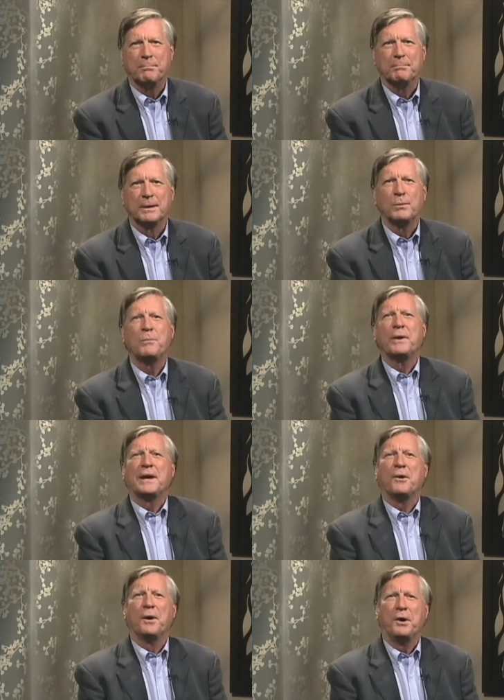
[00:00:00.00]
But when we
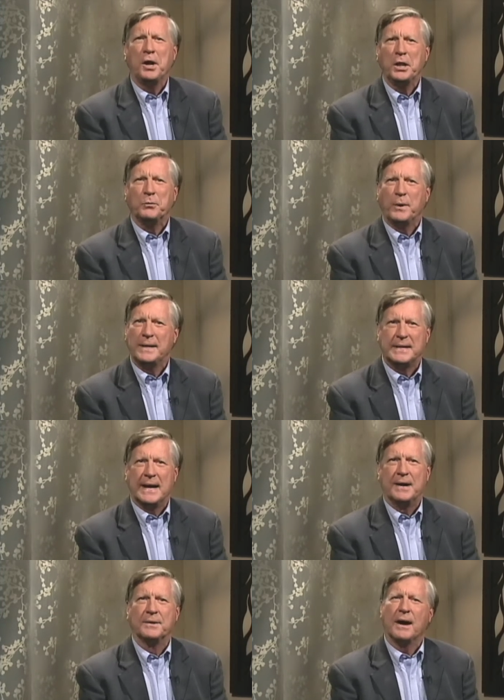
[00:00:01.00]
go all the way
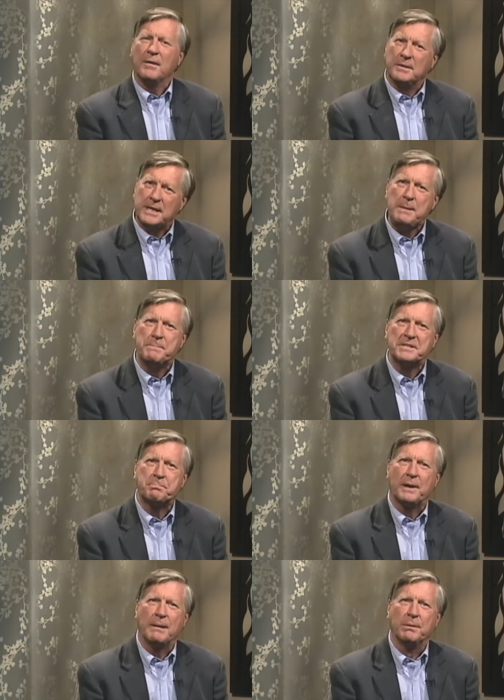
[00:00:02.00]
down, our deepest
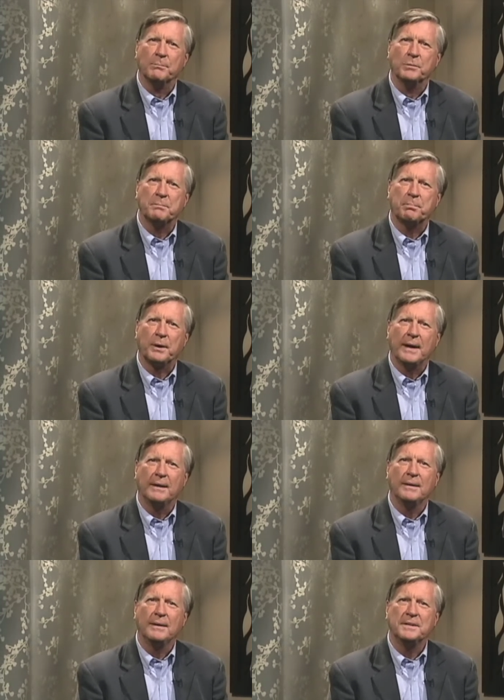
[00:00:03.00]
problem with
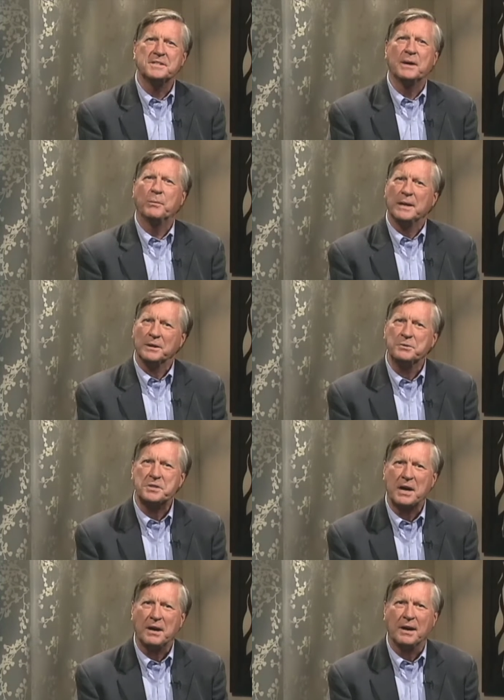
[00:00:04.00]
prayer is that we lose
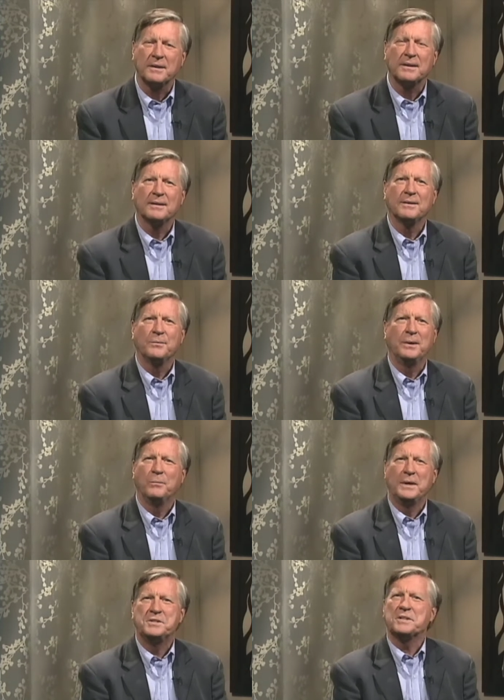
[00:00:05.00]
heart. We,
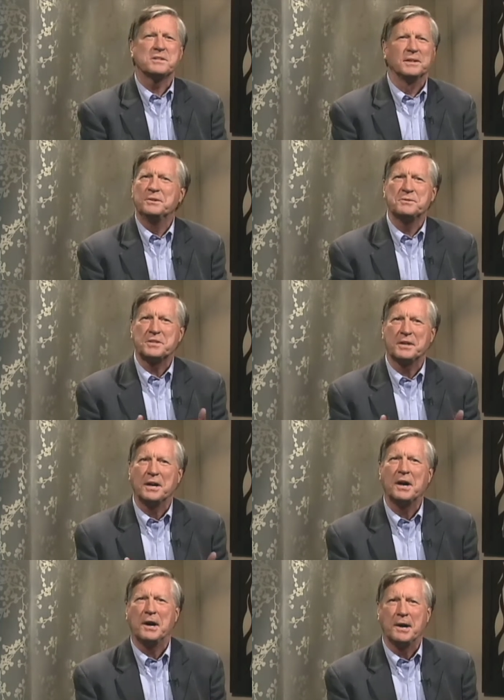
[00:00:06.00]
we just lose
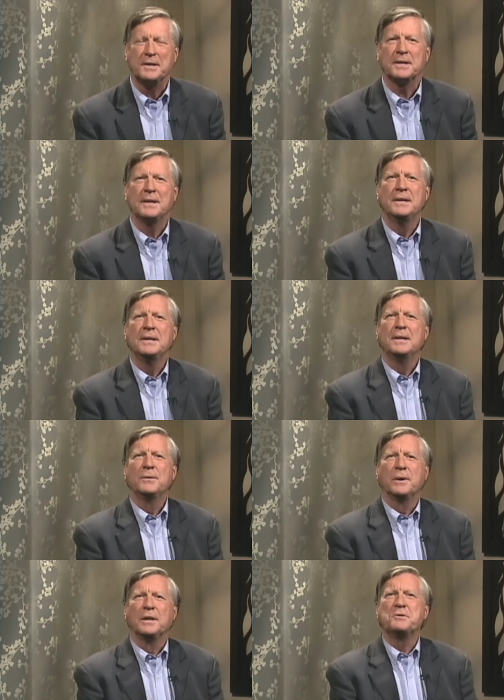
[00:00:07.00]
heart.
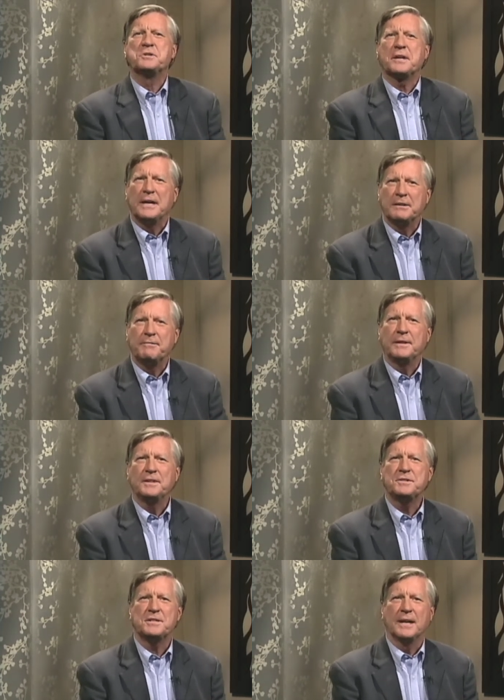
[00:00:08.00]
We lose
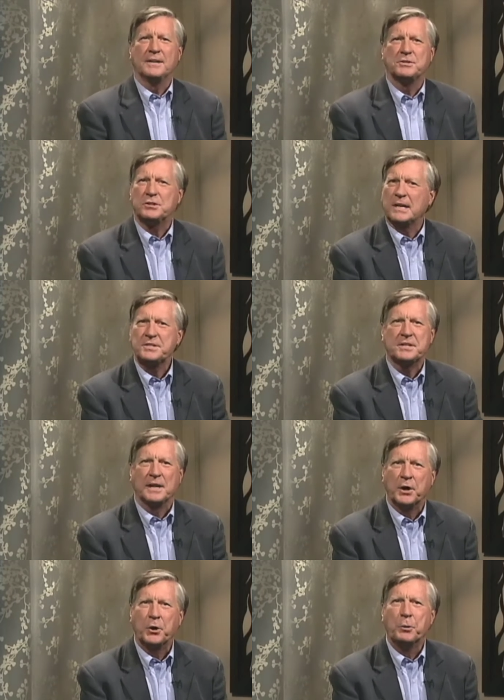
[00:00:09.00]
confidence and trust and
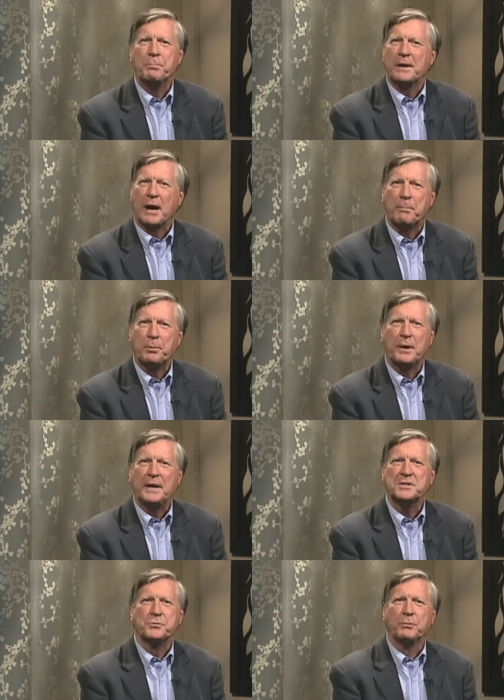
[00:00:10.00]
hope that our
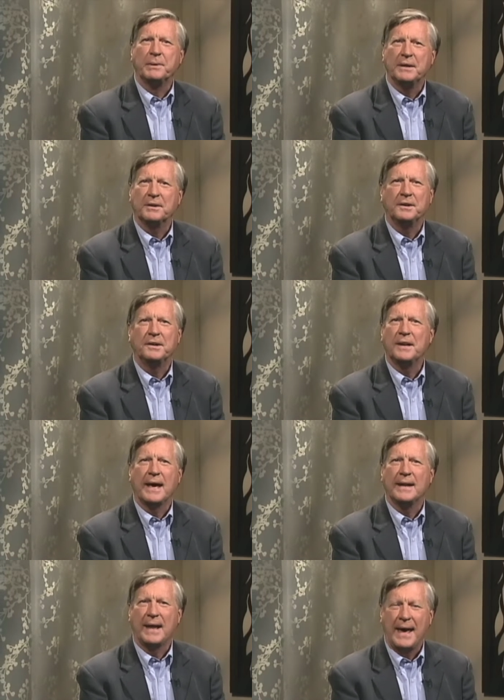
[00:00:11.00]
prayers will be heard
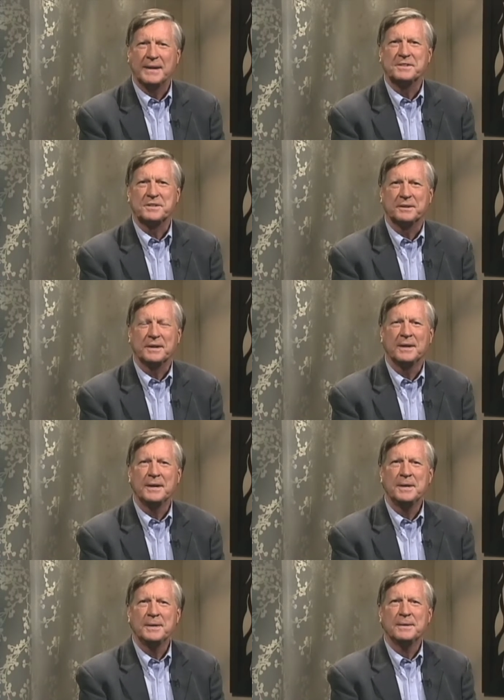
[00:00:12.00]
and answered.
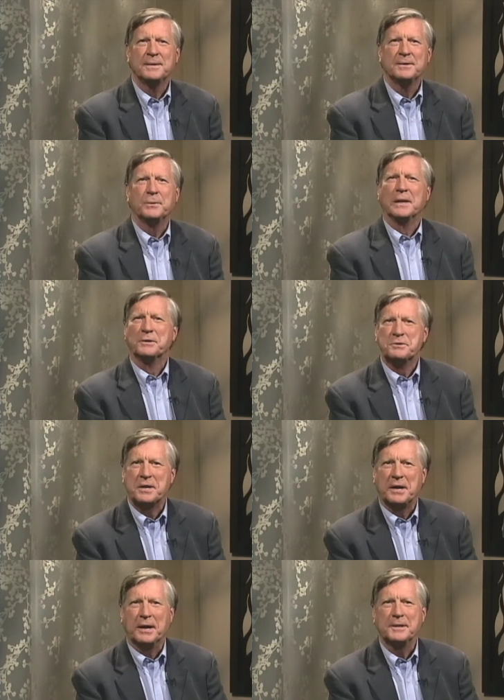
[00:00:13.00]
We lose
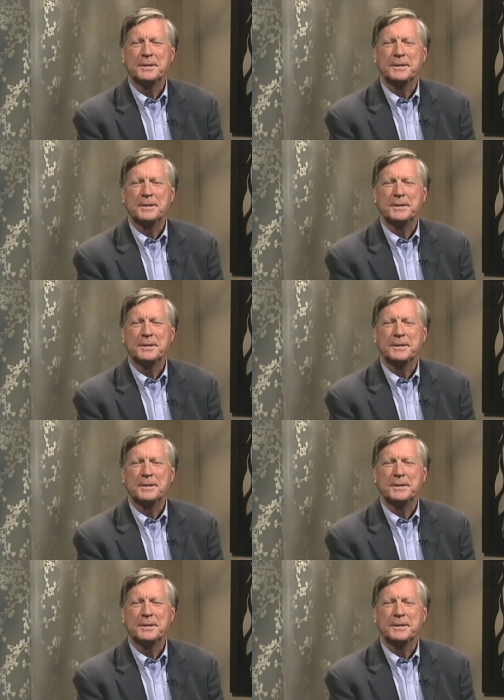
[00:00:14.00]
heart.